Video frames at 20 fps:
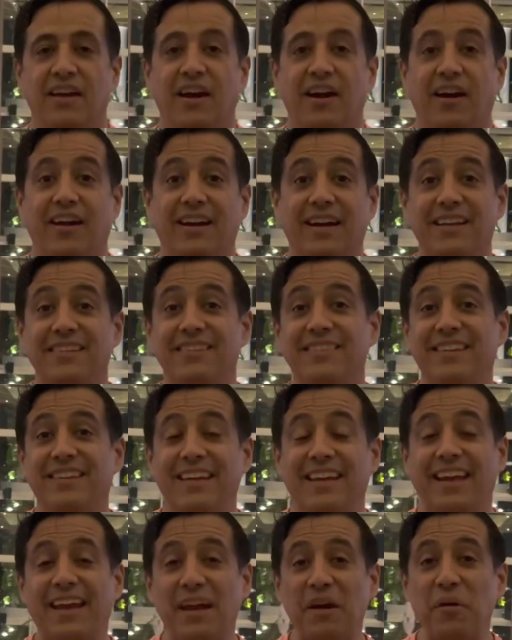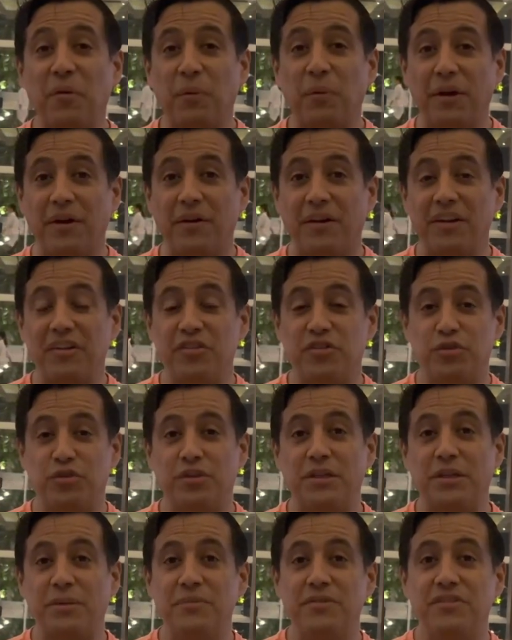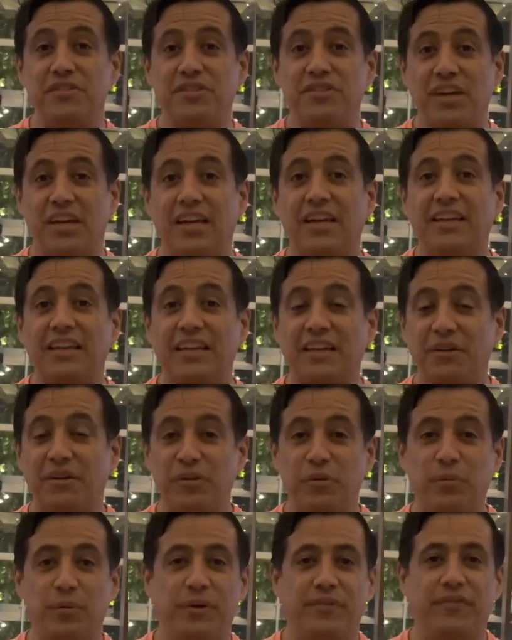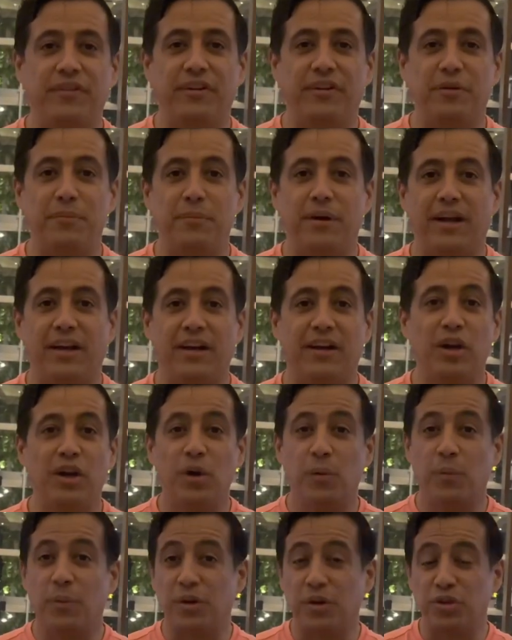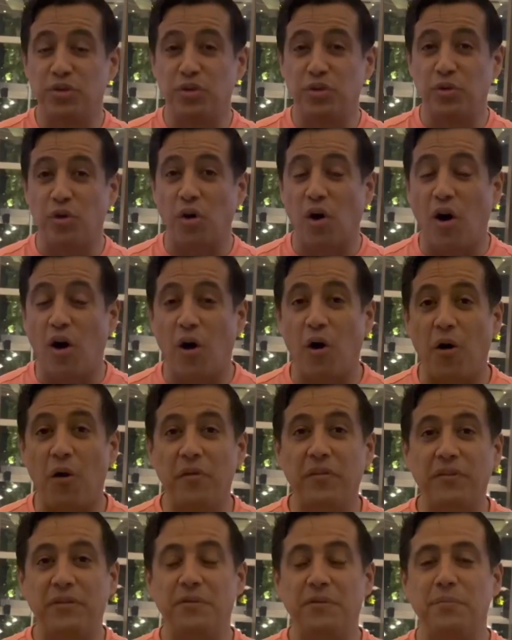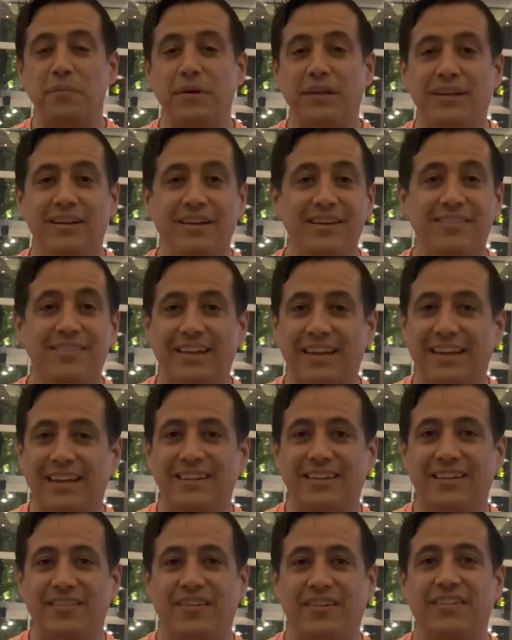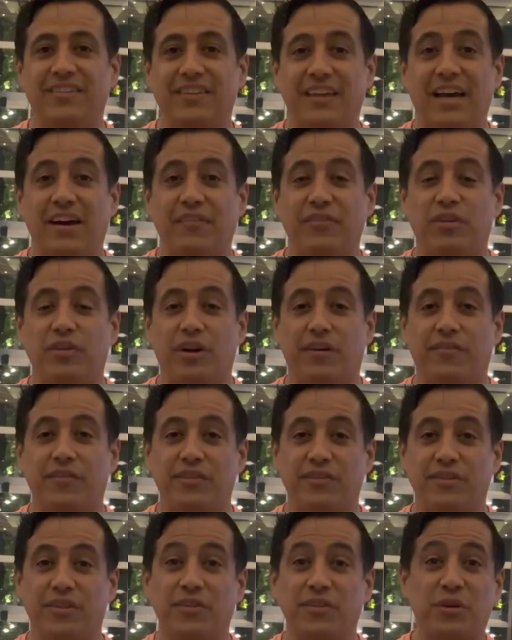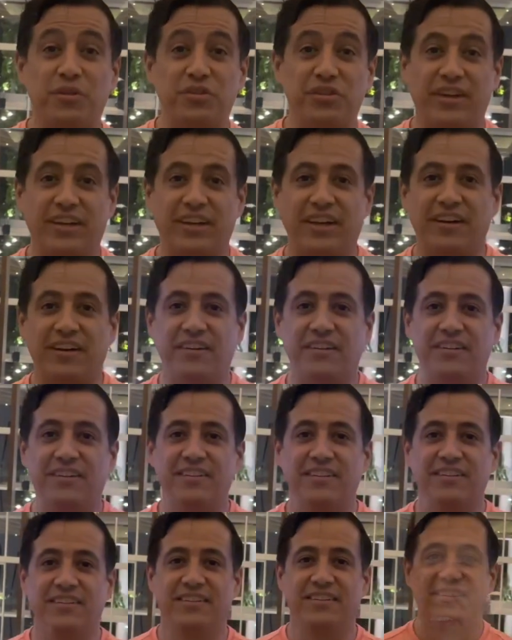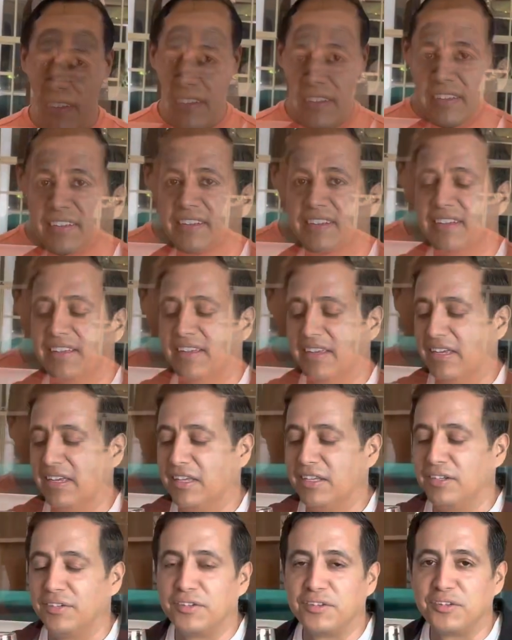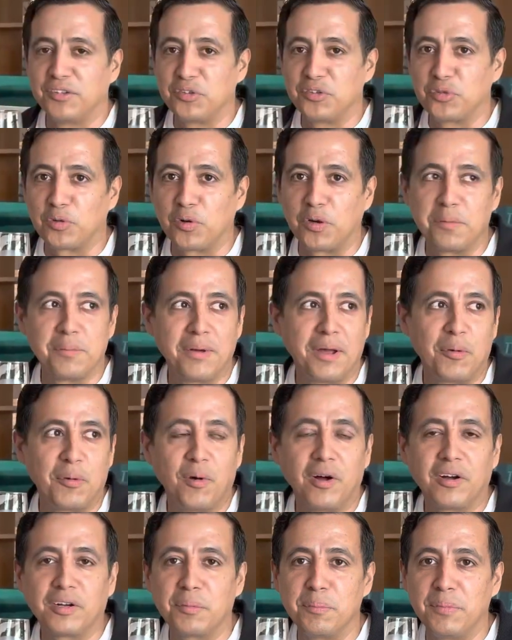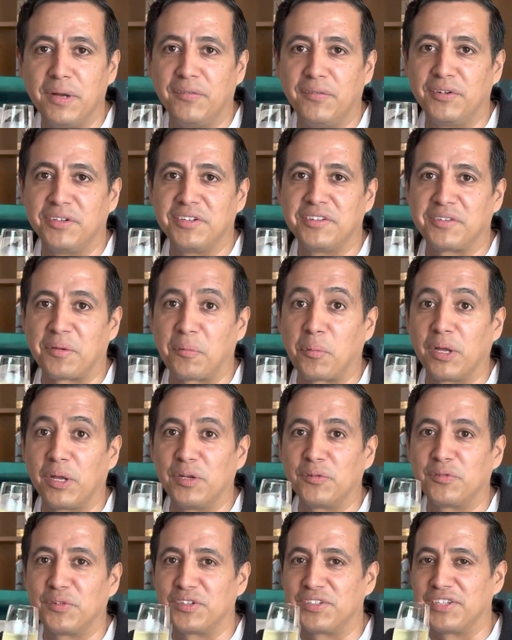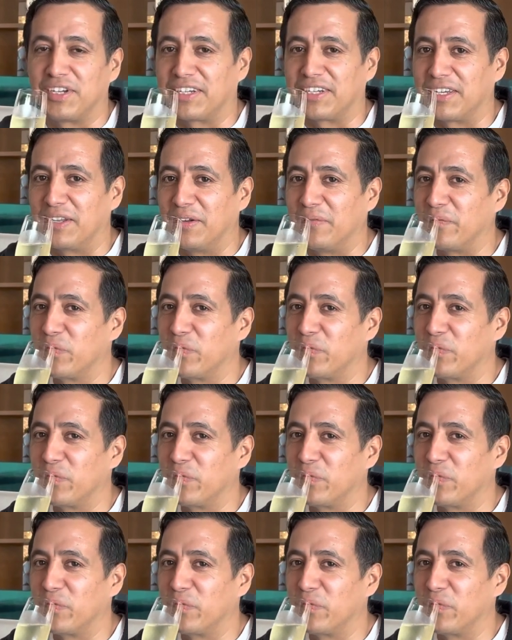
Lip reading: All right, guys, today we are at Dreams Jade here in the Riviera Maya. We're going to show you all the amenities and activities they have to offer. So let's go check it out. Just enjoying my welcome beverage as I'm waiting for check-in.